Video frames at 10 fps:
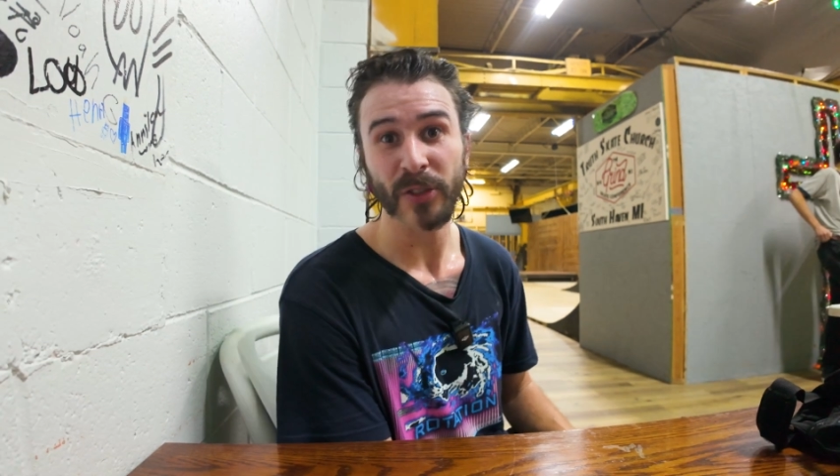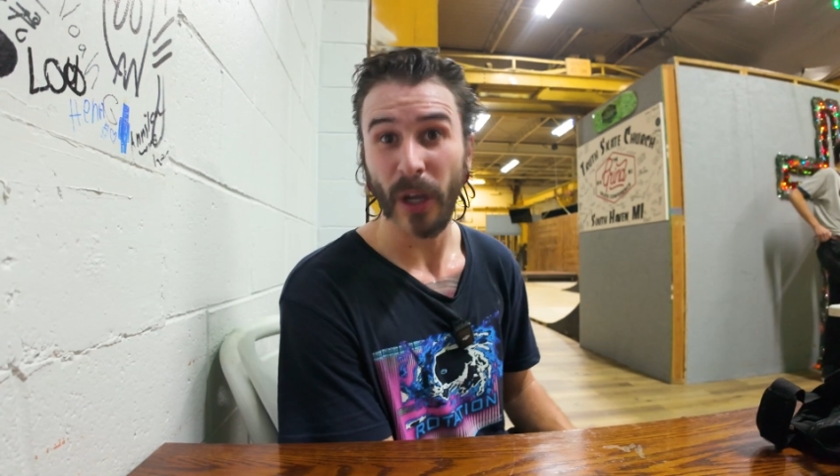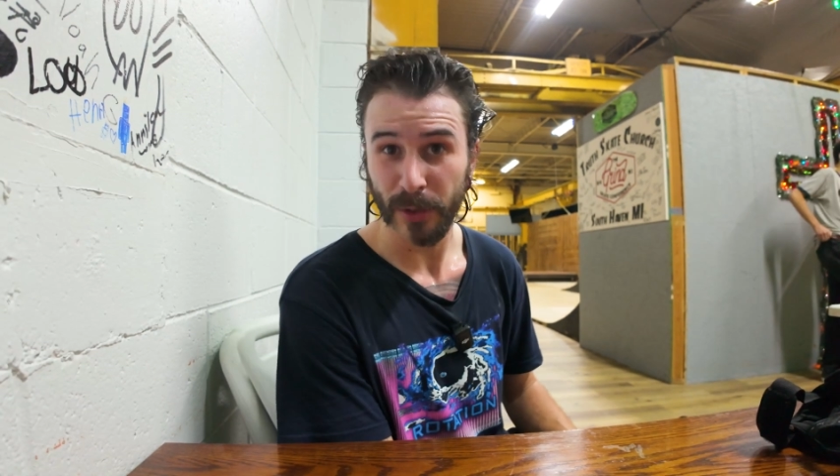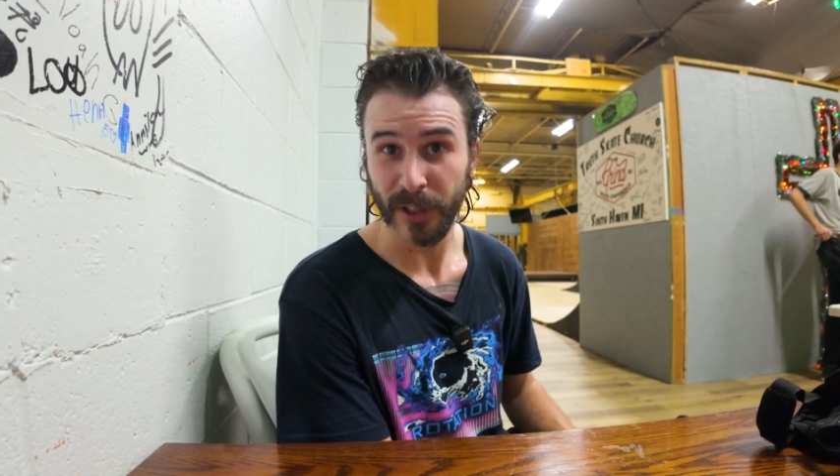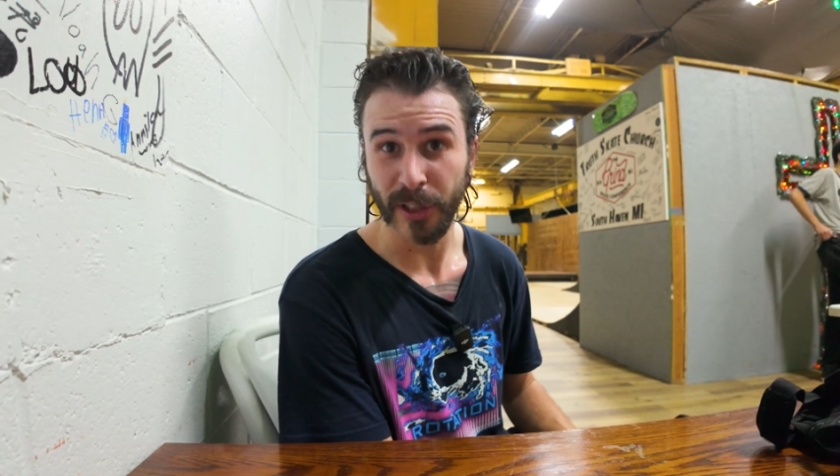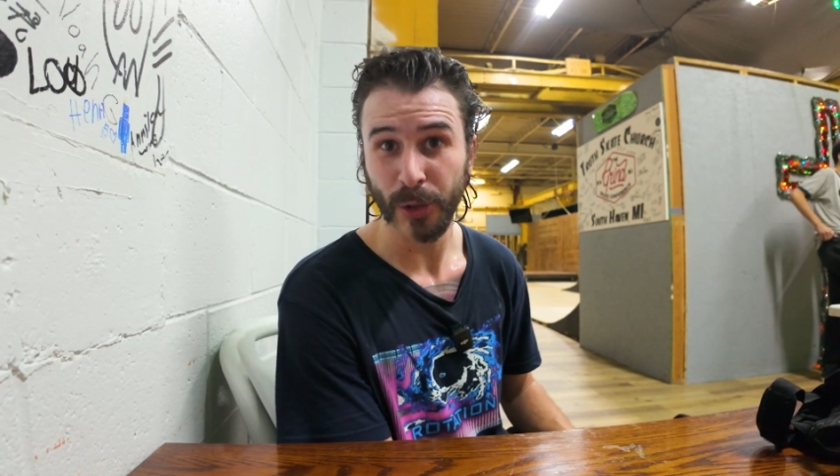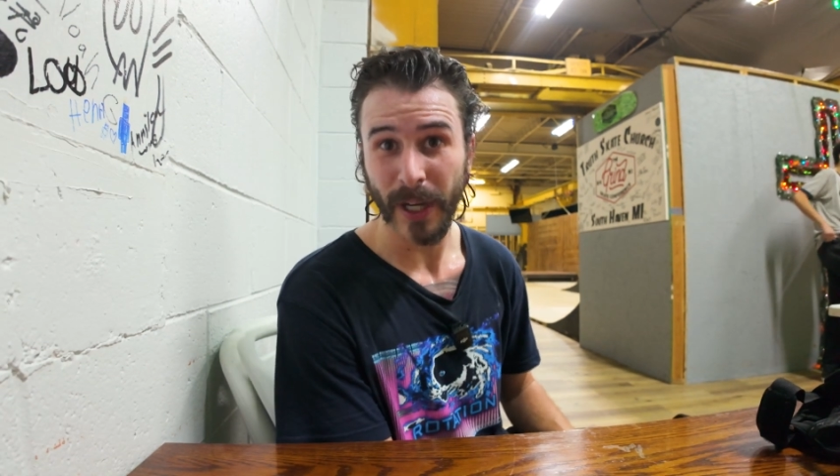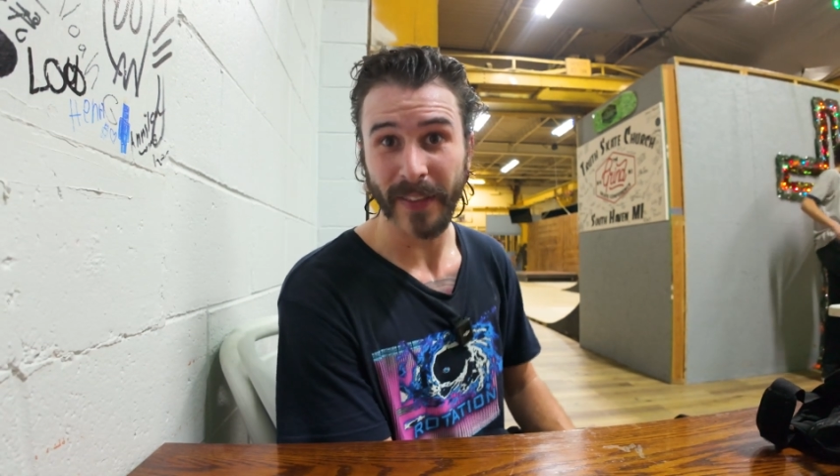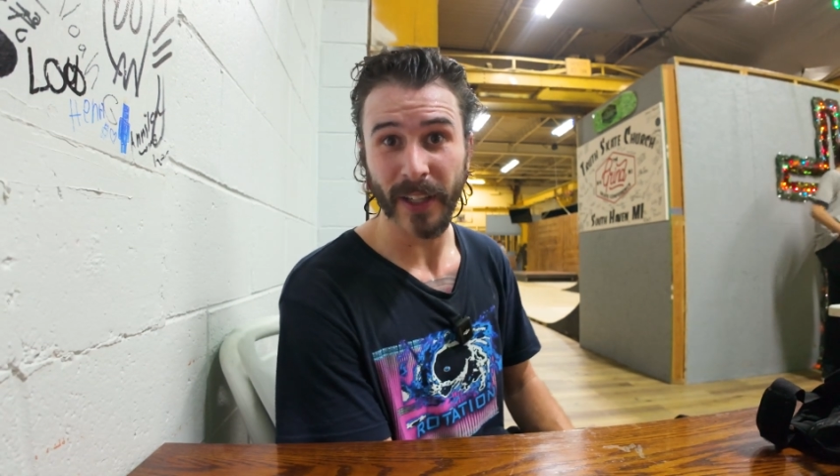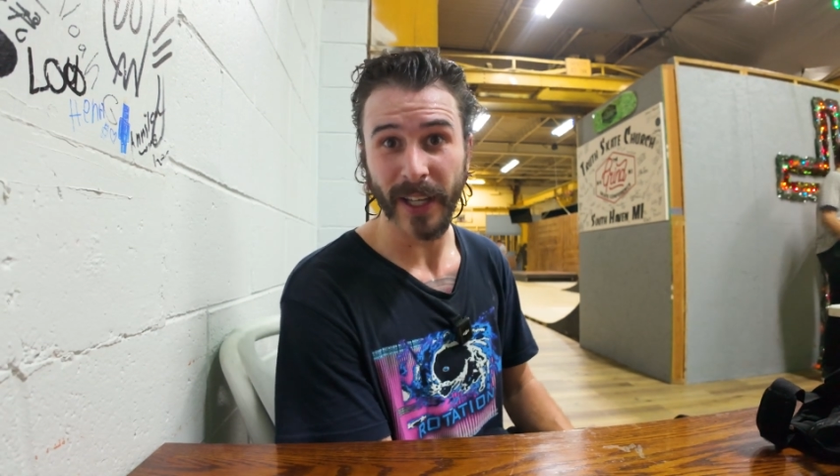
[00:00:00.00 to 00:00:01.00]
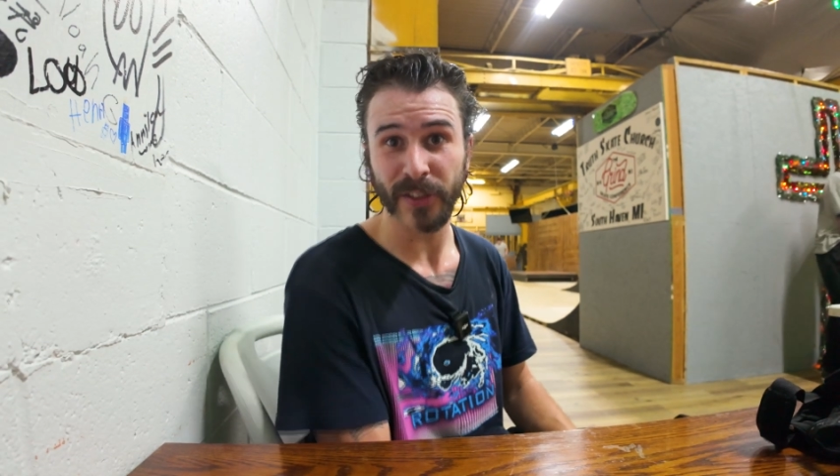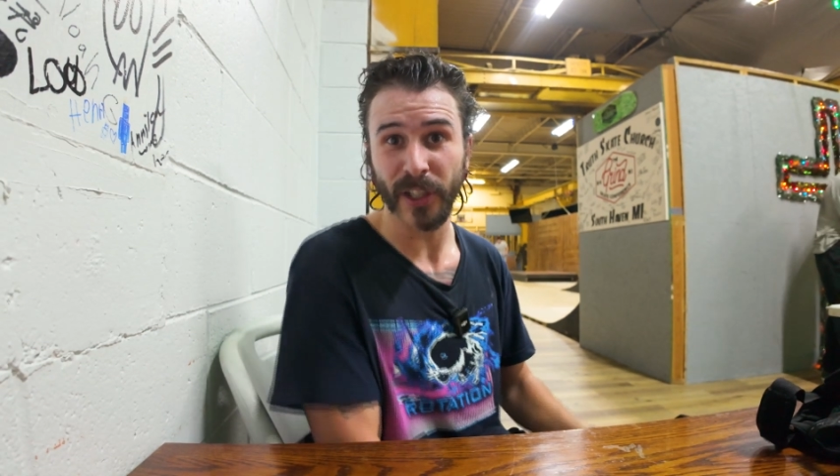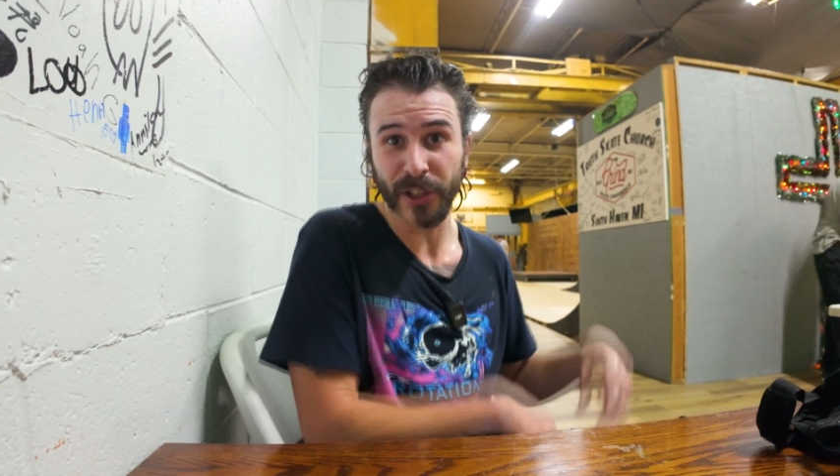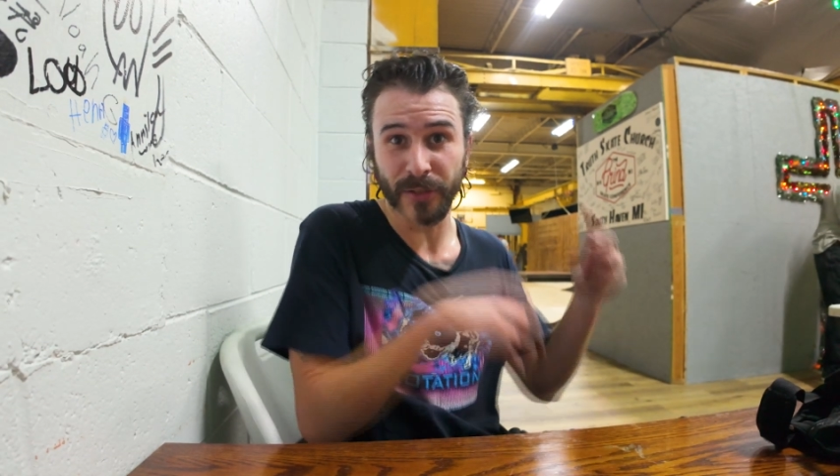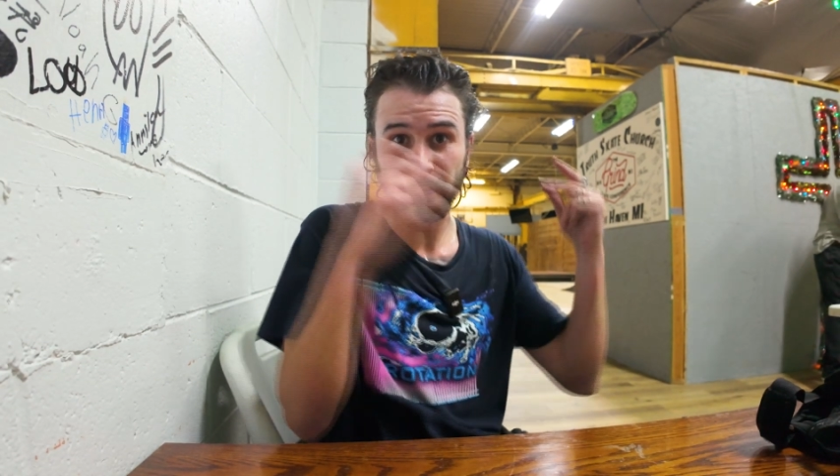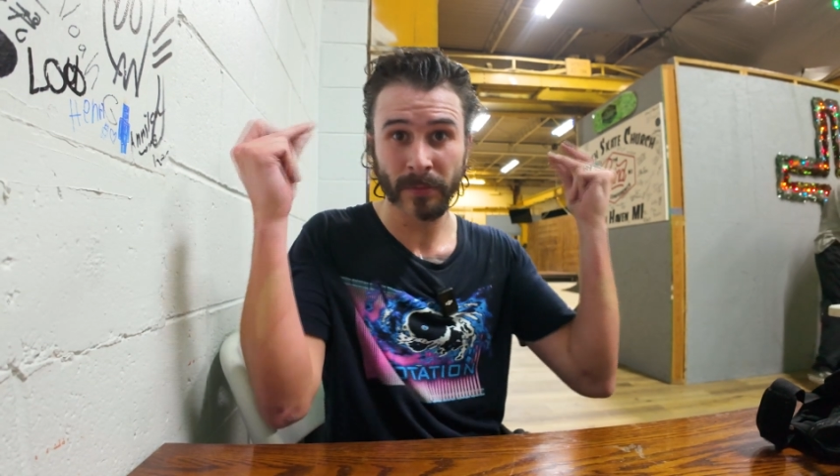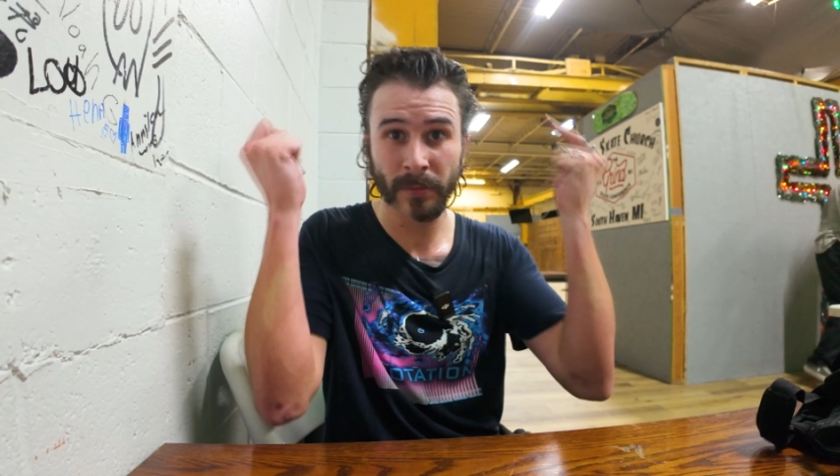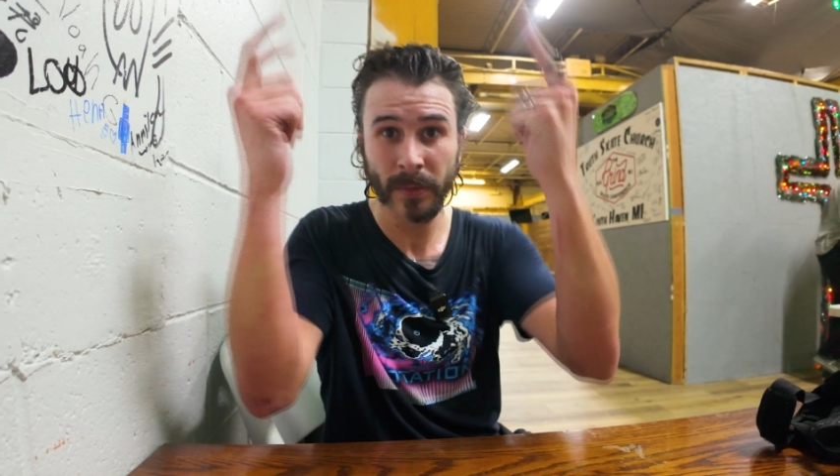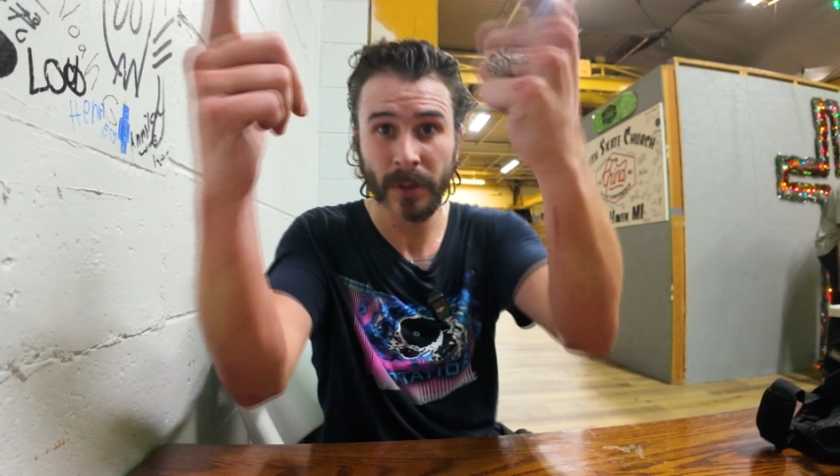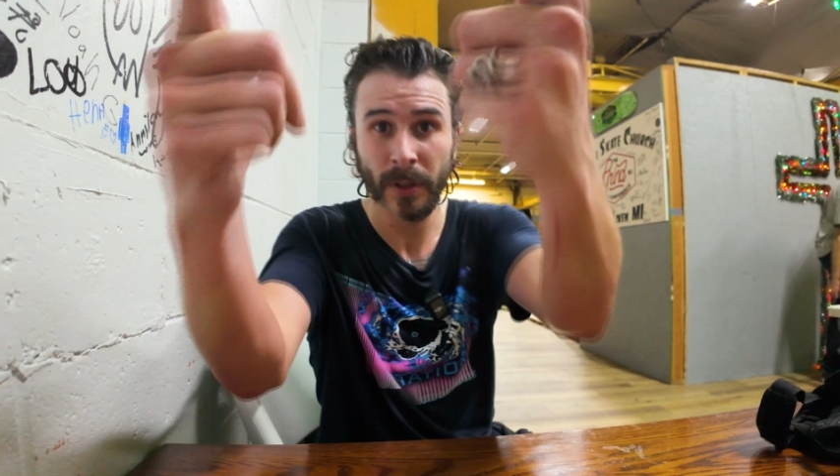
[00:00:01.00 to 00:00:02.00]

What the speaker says: So I will see you at the next session.